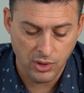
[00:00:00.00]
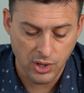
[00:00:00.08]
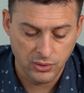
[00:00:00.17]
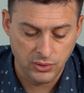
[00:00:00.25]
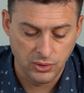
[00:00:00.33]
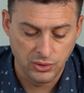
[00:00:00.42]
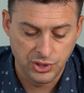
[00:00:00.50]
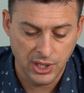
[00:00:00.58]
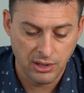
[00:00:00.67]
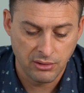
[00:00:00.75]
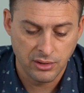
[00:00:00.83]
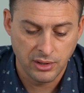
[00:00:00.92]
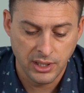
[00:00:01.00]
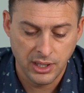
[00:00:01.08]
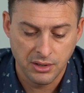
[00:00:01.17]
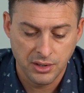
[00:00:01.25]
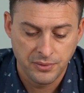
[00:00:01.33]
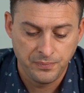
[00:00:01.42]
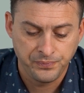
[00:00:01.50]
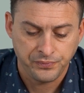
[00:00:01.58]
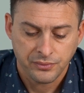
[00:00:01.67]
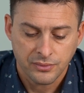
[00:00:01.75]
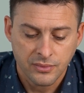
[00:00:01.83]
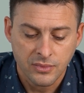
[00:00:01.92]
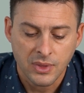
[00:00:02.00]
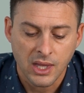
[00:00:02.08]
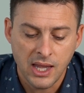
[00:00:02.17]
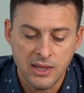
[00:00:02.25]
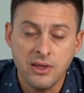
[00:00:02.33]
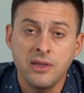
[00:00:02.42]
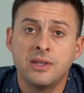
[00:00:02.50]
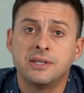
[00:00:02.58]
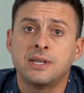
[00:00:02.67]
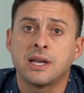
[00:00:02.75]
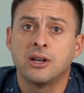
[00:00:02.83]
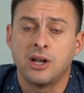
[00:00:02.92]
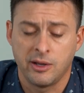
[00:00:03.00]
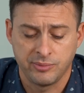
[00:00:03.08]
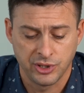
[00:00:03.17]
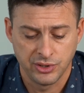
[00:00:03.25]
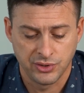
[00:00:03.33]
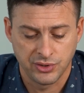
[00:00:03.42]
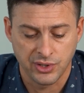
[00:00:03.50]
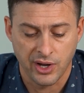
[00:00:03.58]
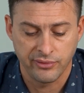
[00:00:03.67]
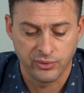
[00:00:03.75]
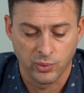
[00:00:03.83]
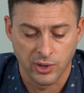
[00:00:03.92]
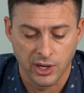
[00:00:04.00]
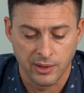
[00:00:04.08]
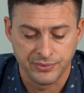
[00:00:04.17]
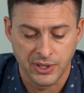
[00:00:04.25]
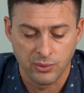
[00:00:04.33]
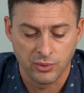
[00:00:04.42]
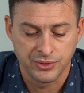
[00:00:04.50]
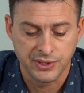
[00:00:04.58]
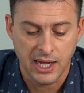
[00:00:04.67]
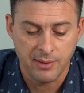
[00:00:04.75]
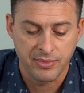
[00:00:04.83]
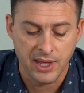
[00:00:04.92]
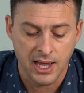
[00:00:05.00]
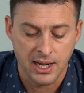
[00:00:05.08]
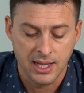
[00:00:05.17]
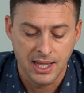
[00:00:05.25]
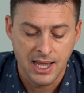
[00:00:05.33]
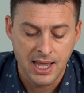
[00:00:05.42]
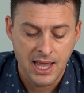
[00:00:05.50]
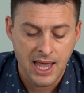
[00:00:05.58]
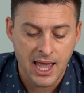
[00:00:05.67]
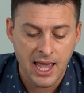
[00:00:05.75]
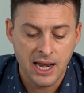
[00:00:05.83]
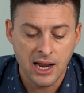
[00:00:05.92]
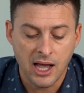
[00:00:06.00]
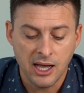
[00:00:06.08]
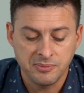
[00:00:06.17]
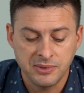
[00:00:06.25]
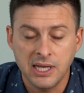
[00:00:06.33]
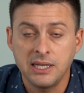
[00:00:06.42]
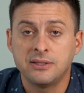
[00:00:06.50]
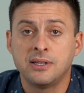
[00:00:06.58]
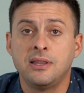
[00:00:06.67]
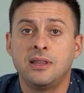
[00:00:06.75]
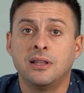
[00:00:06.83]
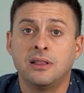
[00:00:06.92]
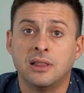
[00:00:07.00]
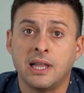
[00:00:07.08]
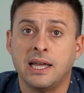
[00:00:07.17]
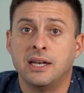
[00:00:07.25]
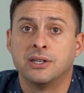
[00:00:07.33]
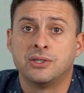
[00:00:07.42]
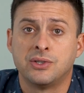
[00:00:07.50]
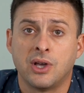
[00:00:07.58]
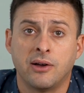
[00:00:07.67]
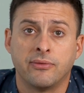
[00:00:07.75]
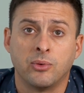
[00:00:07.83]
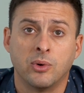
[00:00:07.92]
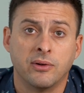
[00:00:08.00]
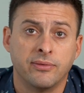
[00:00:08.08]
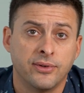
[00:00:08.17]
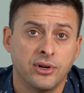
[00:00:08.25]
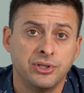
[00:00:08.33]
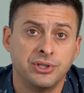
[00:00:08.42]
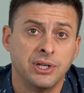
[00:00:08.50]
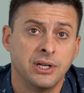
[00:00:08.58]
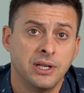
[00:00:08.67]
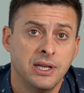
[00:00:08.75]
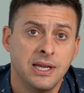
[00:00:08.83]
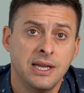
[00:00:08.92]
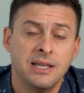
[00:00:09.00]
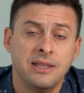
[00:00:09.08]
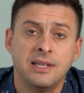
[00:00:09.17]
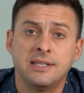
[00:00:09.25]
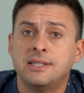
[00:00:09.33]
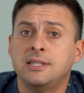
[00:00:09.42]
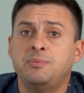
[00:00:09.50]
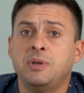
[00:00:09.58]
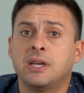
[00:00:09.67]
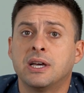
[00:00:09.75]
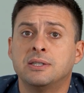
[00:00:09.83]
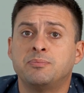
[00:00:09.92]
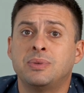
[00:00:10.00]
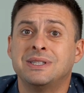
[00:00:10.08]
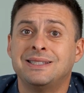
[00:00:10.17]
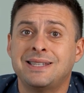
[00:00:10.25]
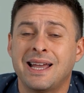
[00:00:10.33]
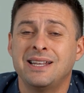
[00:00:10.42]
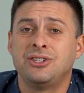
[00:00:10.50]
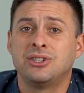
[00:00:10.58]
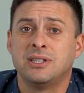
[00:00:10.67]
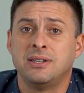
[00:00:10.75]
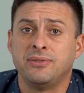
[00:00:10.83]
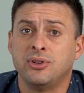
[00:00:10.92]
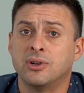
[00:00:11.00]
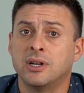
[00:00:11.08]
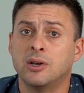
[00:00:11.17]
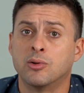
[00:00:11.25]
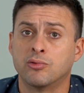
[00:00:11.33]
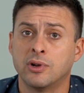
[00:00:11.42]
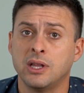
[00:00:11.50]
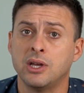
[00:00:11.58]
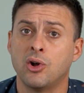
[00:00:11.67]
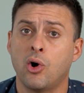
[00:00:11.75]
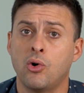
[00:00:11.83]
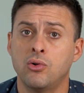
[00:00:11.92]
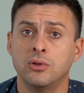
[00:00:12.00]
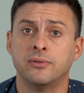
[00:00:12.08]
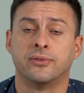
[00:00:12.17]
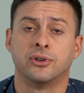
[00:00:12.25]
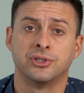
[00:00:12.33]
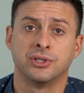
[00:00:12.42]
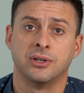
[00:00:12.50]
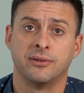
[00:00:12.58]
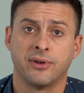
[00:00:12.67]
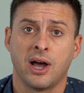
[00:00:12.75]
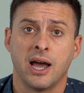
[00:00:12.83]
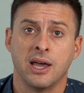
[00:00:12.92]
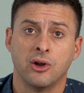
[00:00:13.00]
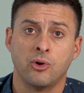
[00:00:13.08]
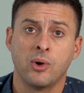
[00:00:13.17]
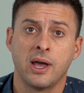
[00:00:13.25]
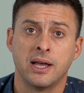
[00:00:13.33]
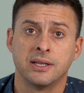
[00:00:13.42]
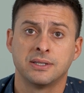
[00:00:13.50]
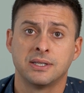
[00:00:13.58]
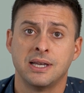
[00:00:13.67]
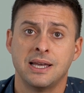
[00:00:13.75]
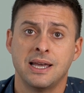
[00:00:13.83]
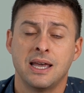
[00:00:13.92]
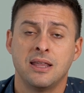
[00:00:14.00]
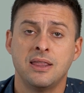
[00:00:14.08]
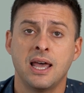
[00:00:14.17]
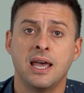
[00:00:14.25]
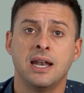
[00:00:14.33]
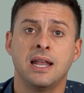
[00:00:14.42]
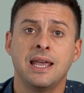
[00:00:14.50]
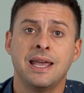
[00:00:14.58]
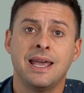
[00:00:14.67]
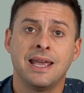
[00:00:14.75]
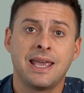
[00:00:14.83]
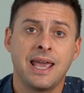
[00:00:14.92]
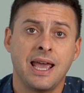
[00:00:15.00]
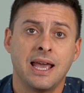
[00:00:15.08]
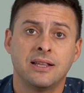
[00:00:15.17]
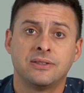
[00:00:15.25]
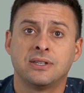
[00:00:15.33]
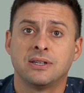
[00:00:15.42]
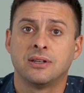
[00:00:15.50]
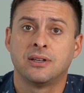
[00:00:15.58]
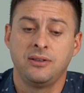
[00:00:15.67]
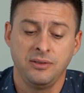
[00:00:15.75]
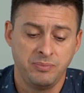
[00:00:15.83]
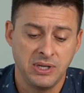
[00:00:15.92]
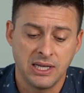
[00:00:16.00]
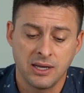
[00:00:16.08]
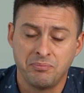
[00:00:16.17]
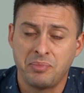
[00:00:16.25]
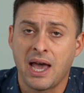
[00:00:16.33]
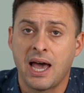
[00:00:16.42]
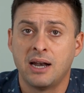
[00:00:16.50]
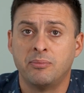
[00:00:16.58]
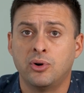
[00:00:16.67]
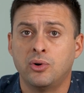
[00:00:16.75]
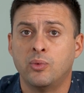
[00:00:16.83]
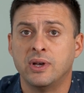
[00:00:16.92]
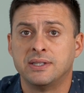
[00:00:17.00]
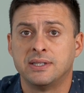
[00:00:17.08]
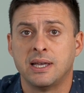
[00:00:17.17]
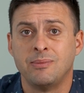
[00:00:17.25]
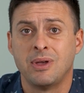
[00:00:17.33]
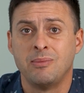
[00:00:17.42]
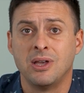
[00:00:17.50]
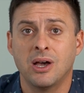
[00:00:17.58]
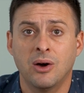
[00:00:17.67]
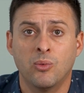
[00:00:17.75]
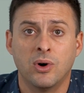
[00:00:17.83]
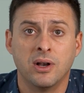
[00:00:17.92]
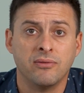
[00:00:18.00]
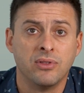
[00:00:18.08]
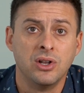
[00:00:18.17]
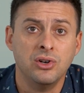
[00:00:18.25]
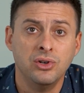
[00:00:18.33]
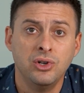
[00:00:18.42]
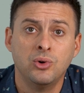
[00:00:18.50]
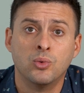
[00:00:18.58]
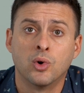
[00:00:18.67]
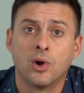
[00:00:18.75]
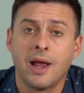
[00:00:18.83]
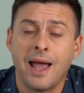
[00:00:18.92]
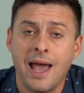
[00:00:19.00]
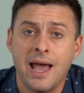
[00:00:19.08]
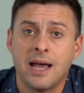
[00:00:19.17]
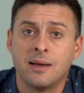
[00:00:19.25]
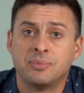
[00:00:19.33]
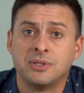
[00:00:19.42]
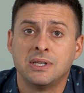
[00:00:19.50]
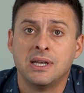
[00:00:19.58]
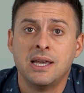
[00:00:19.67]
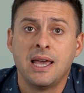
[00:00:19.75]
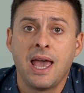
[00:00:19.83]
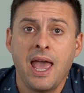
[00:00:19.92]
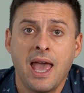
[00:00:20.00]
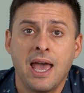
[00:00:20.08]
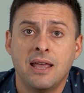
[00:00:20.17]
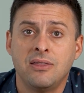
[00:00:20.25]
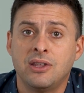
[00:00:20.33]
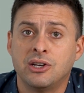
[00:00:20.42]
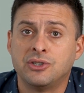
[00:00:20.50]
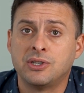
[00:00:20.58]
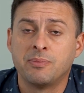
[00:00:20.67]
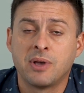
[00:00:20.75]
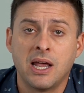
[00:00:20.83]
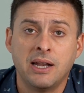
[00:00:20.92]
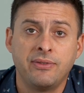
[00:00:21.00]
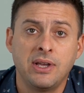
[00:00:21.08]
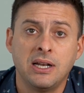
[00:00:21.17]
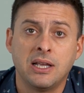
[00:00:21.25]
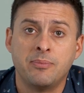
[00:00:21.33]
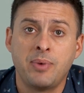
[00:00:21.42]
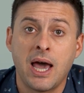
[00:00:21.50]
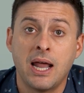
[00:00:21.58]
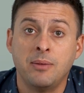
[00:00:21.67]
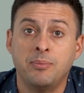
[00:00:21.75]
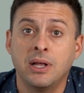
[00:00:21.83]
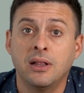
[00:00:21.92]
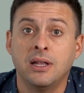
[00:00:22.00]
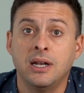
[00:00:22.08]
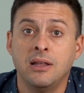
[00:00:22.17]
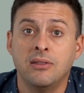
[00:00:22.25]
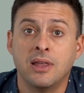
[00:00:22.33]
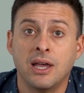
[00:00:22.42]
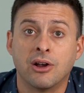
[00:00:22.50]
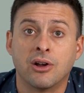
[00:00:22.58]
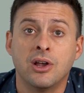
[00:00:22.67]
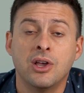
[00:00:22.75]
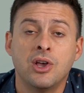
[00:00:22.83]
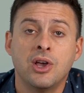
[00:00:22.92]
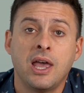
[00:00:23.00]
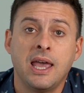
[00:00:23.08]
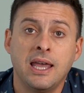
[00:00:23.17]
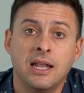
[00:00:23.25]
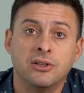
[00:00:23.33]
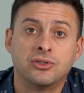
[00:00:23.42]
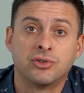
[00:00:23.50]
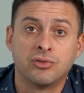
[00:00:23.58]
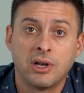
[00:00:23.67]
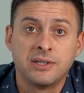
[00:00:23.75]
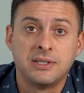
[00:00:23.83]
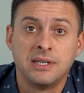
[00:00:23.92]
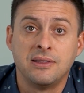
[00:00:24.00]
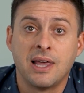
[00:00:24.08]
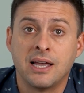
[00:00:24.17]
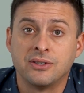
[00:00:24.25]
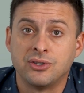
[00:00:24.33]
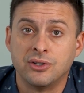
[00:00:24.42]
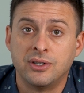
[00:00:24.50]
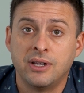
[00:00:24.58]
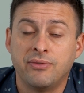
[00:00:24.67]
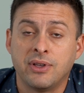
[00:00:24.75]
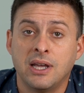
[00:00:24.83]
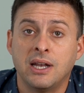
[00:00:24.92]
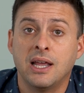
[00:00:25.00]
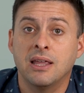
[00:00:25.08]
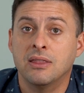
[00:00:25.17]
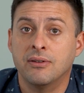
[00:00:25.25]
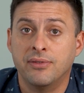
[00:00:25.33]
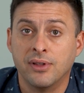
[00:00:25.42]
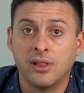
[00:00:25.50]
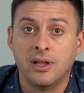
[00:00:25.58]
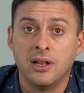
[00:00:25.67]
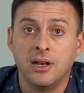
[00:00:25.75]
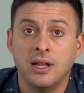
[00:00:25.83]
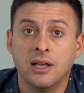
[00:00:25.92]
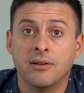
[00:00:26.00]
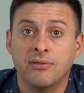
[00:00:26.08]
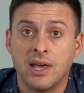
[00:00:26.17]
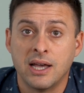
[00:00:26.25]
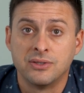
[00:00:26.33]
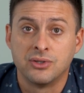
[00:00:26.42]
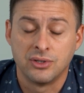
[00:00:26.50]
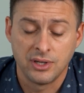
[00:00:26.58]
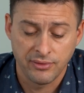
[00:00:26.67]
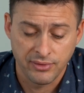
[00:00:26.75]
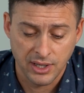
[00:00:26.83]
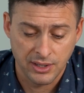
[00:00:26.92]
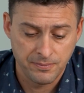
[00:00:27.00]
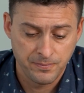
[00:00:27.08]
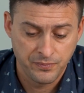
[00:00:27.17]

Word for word: go to general here. And then the second option, software update. We'll tap that and update to the latest software version. This is because potentially if you're in a really old version of iOS, then it can't be compatible with, say, maybe a, one of the newer apps, and there's some kind of incompatibility there in trusting that certificate and the validity of that certificate.